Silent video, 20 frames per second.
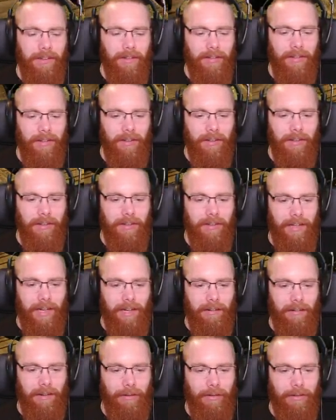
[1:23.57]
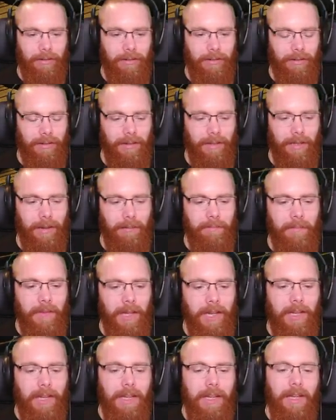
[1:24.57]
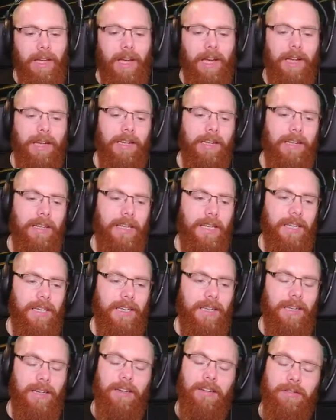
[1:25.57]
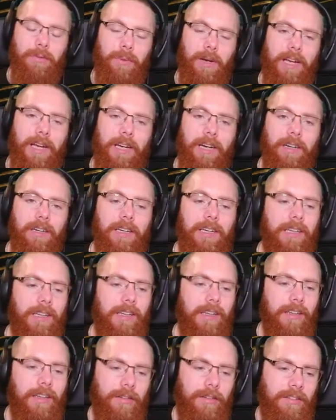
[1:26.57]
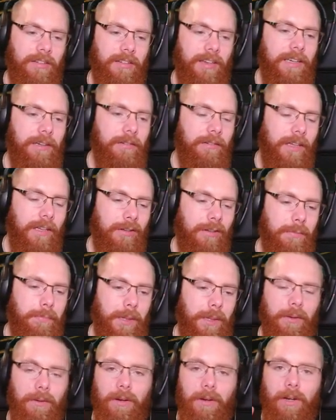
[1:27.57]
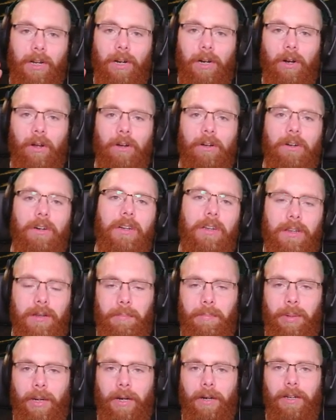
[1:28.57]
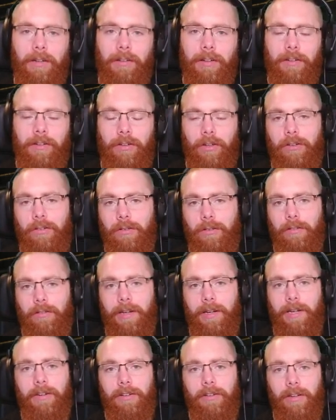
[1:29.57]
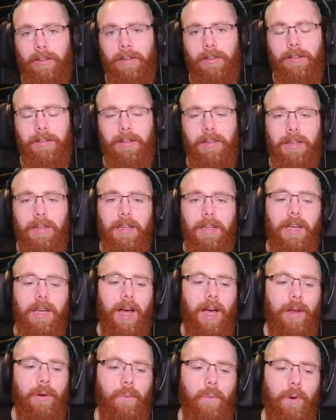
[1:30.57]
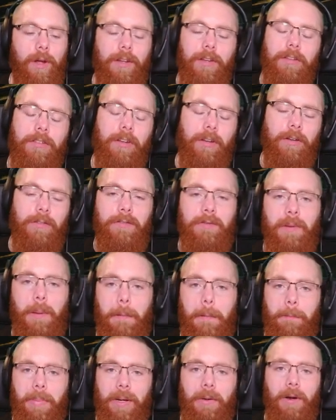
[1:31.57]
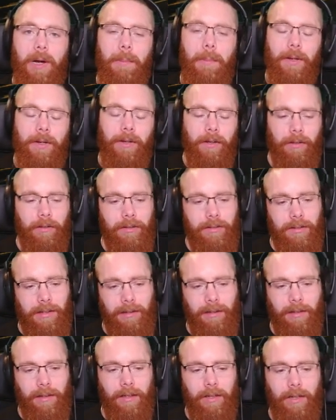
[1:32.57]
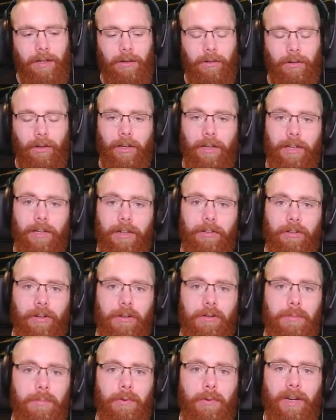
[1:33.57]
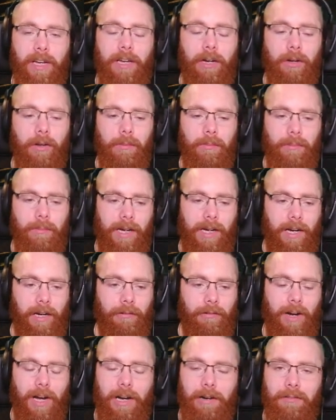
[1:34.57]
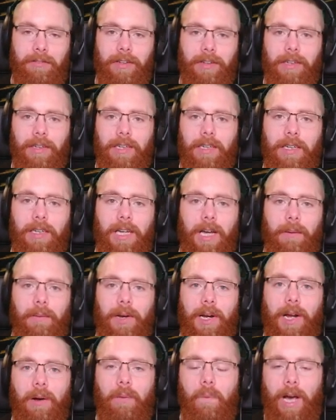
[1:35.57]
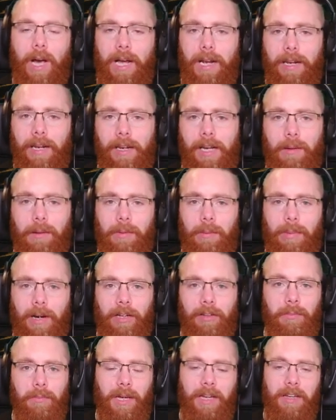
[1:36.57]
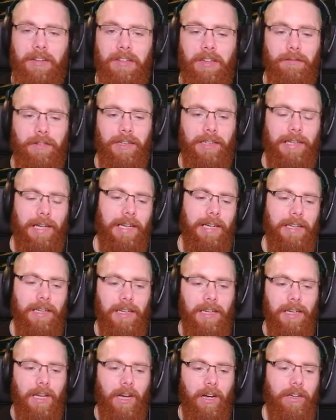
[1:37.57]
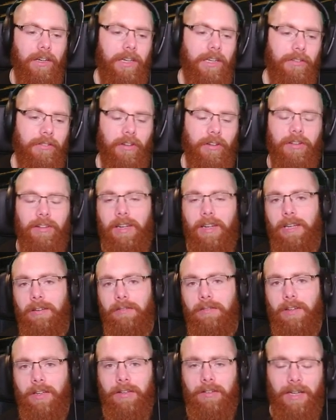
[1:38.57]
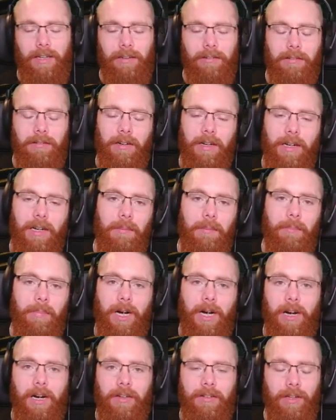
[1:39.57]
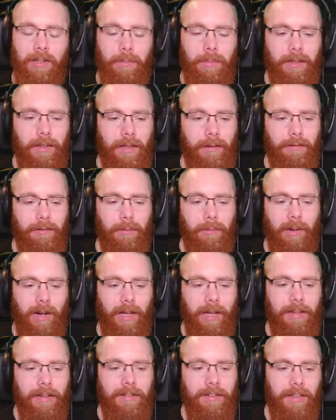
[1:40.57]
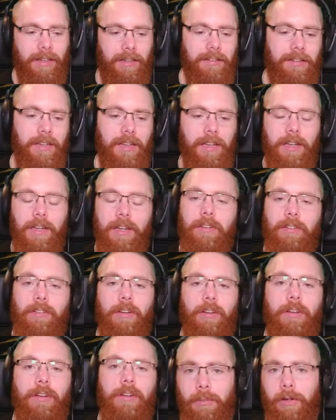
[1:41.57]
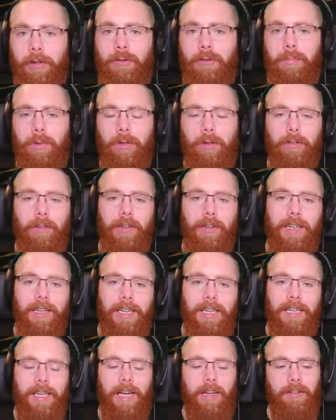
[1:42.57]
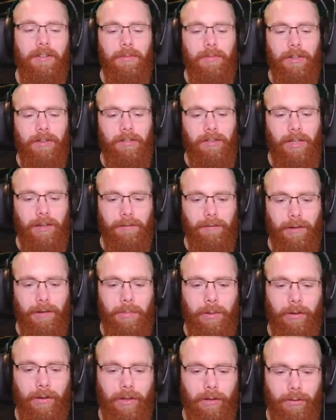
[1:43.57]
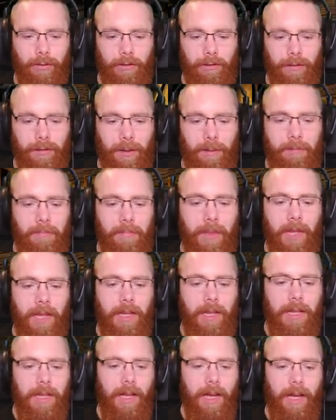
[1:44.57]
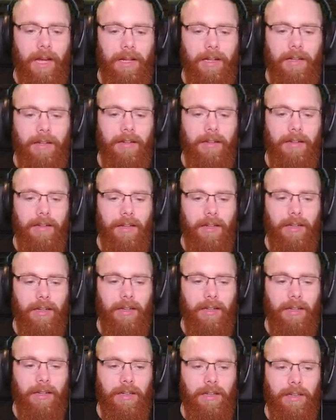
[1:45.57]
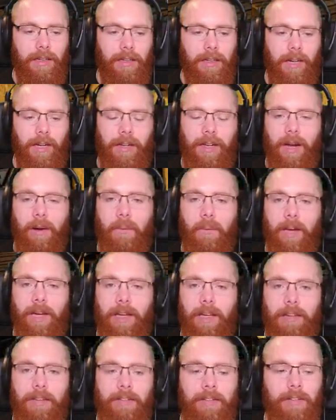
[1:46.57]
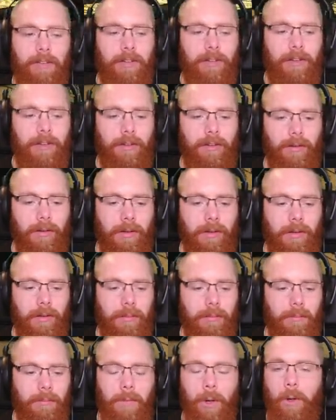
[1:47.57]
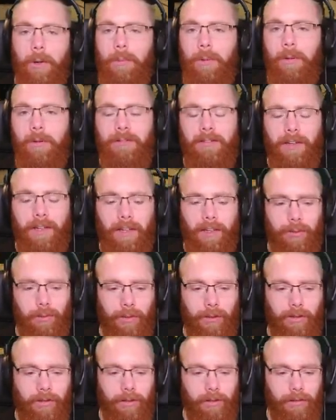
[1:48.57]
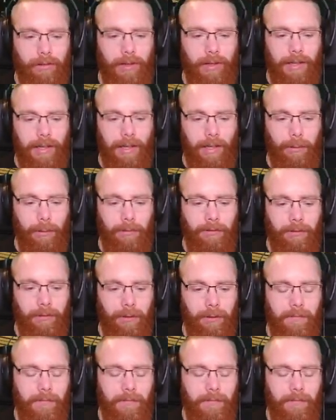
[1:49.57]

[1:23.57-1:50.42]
decided to get around to doing it. And this way I can sail this boat along the polar and tundra regions. And once I've built up a nice stack of gold, I can just bring it on back. Rather than going out whaling and coming back to base every day, I can just leave this out parked up in different places, do some exploring, get some discovery points with it. And, you know, that way it's doing multiple things, which is really helpful.